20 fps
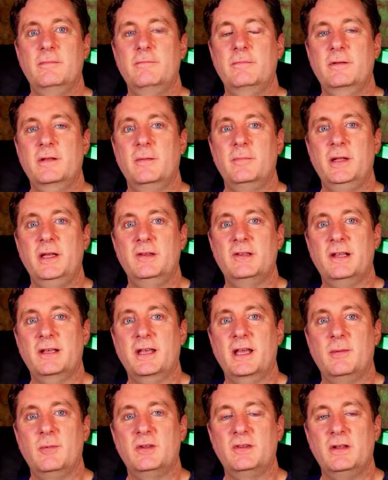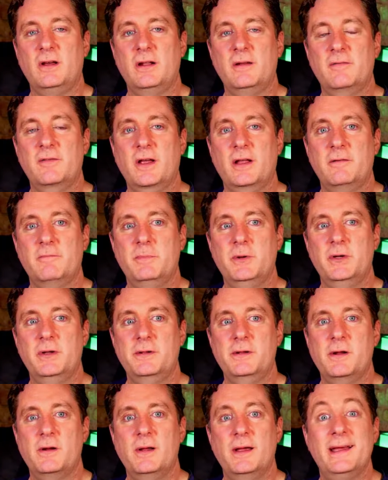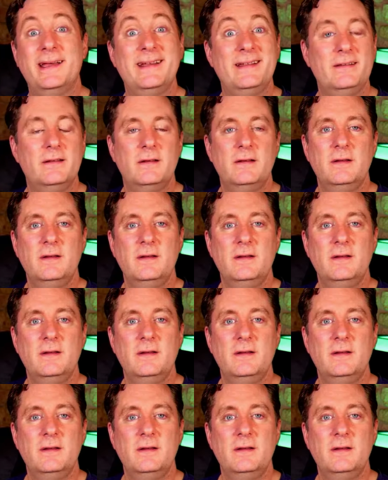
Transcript: companies like Amazon have kind of put in your head.